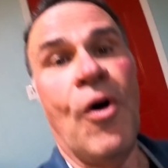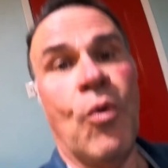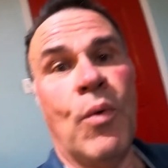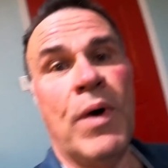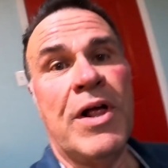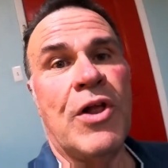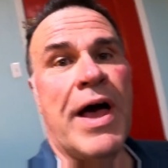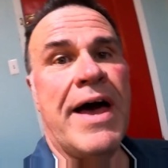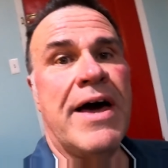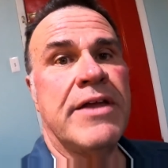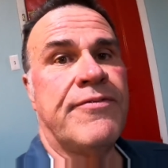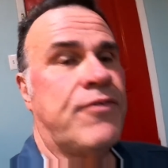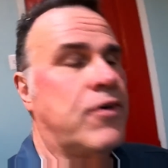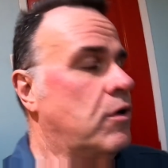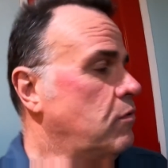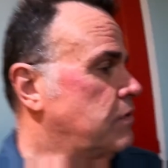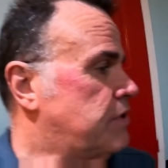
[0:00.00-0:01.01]
Well, howdy,
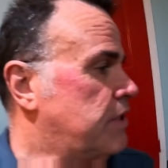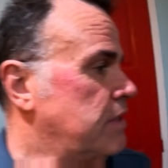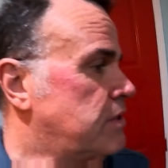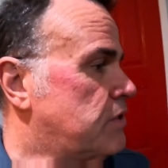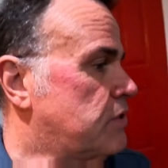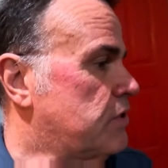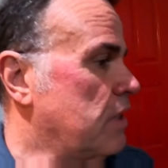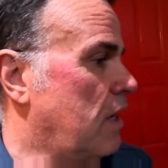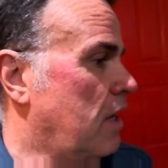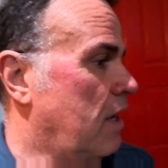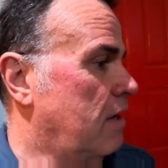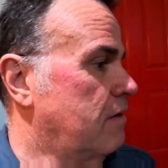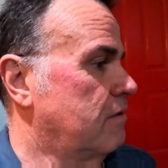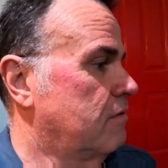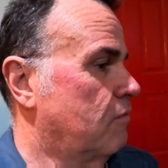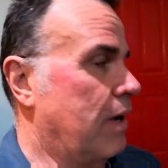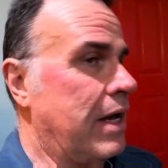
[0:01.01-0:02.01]
folks. It's,
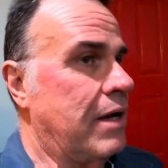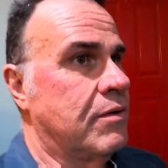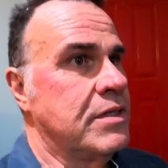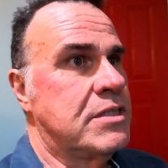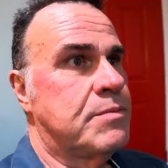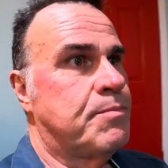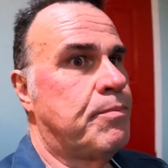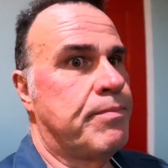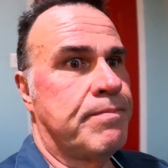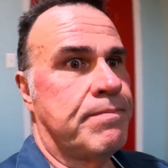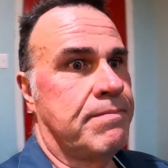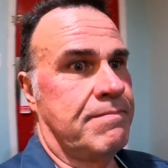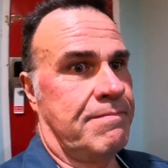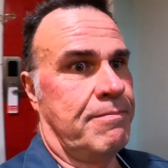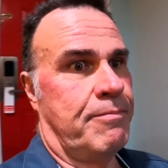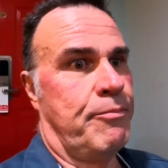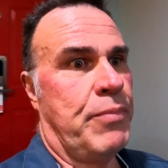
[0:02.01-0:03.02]
uh, wow, it's
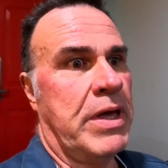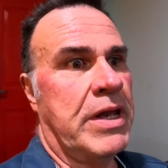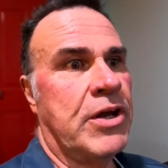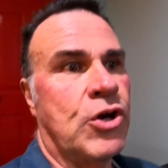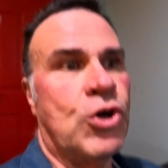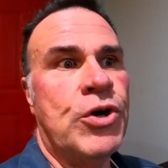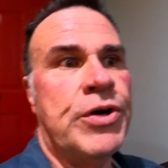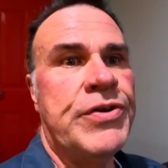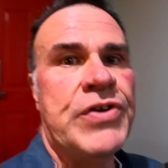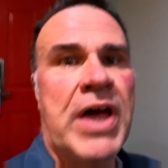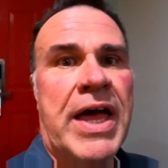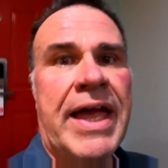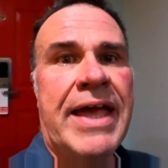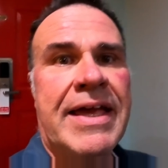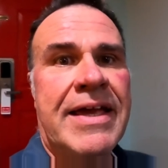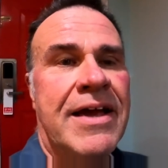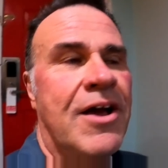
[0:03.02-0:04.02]
been a good
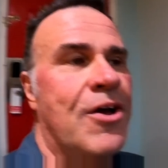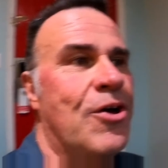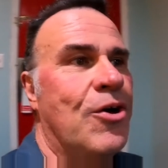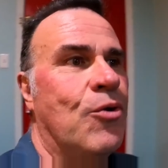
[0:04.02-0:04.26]
day.